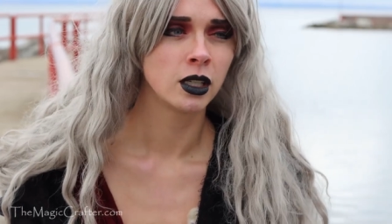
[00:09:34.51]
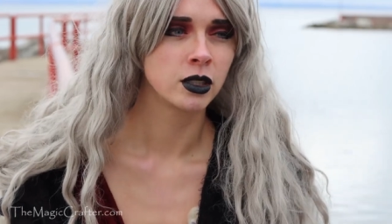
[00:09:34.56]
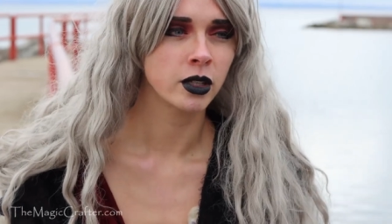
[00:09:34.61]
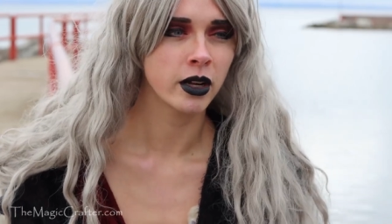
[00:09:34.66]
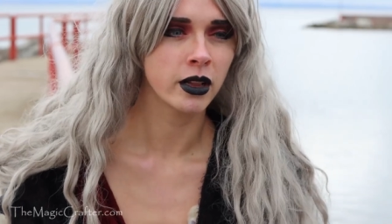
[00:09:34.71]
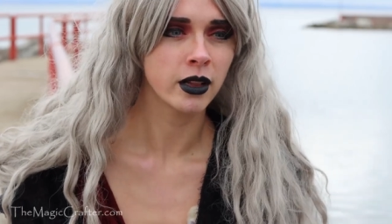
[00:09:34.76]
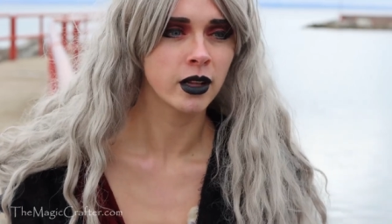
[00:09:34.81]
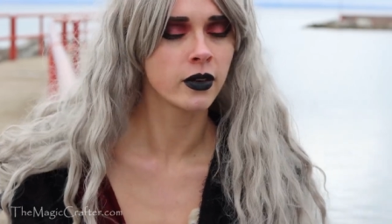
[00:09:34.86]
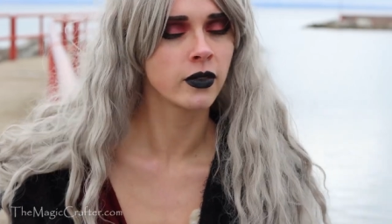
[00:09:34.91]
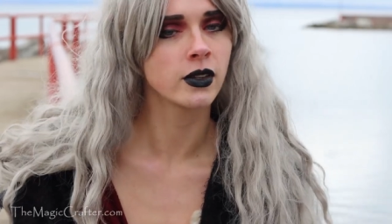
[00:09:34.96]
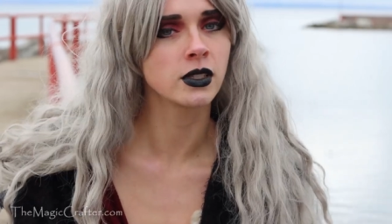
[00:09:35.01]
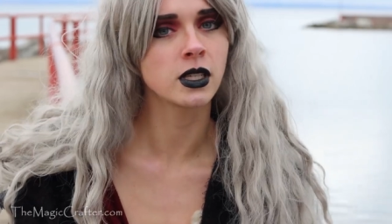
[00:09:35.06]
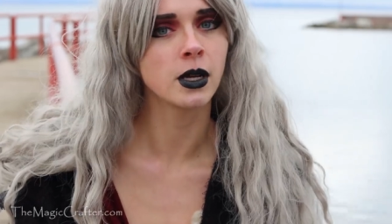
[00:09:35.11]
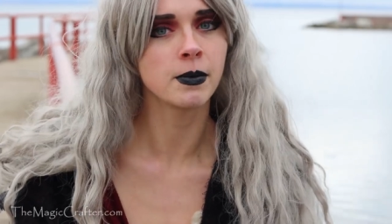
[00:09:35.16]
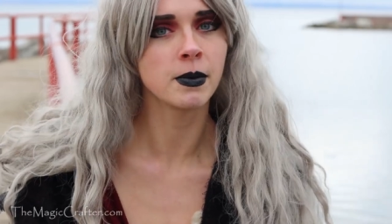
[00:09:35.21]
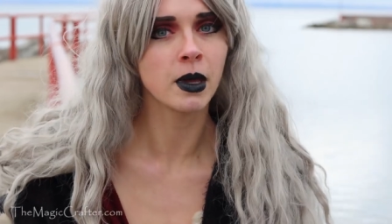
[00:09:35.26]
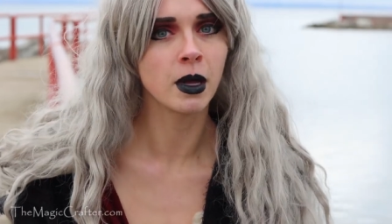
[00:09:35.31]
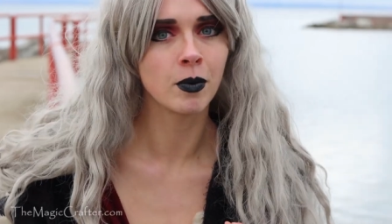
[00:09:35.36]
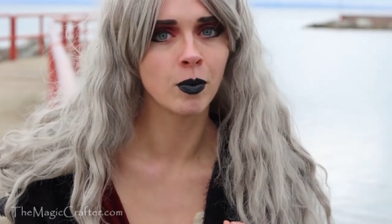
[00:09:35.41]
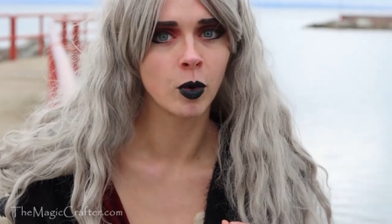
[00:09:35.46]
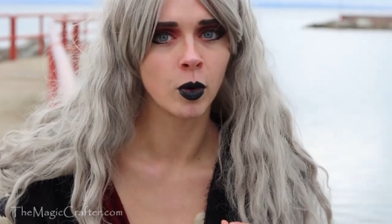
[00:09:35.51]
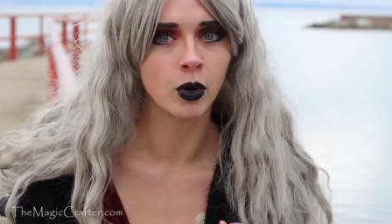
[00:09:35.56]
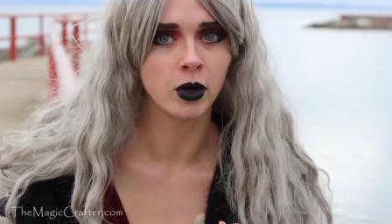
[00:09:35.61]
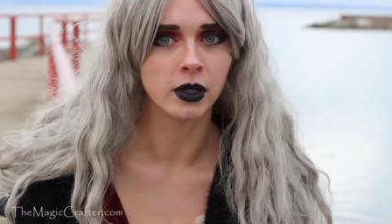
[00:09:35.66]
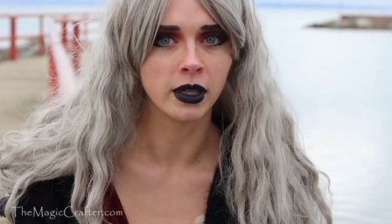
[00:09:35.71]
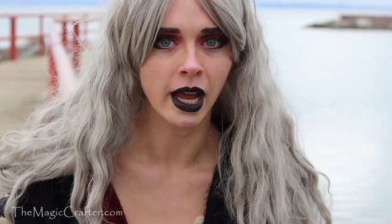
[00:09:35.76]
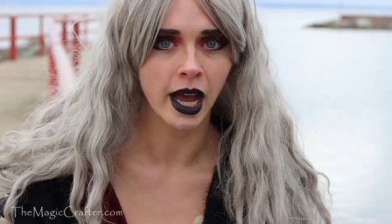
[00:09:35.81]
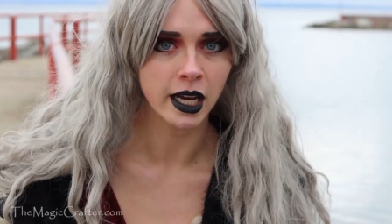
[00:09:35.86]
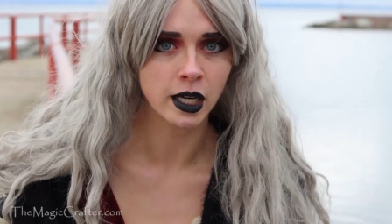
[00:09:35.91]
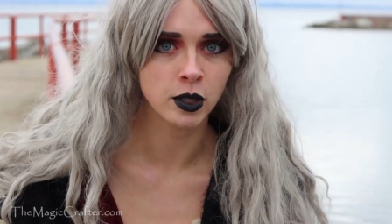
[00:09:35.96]
try to look for something more
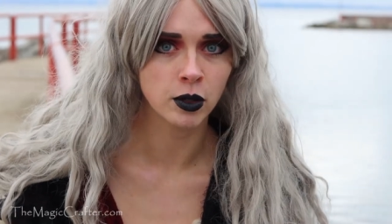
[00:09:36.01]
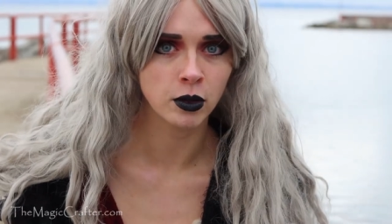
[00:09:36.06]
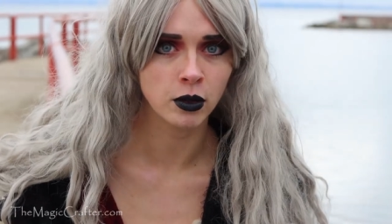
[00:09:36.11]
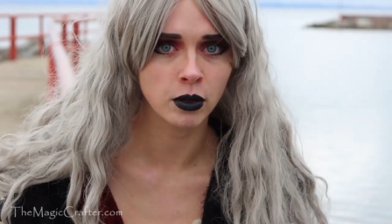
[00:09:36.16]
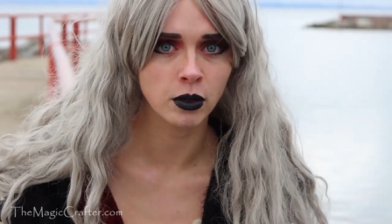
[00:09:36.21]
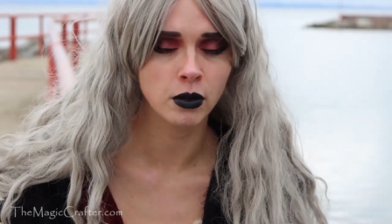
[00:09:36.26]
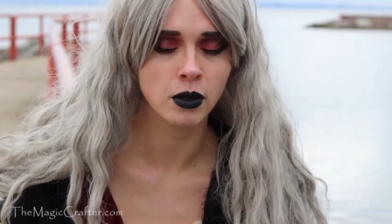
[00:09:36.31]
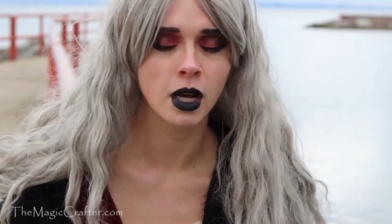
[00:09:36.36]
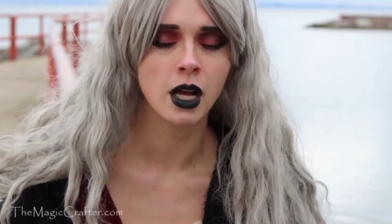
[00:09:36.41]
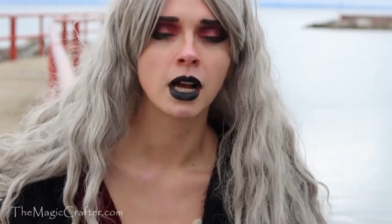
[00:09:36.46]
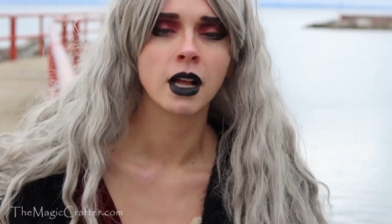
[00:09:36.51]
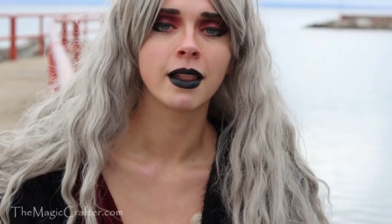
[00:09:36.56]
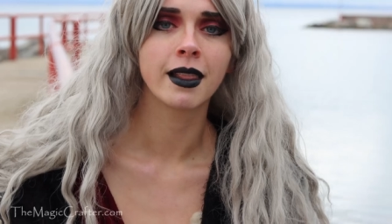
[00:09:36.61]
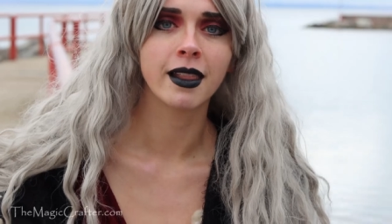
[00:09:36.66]
natural.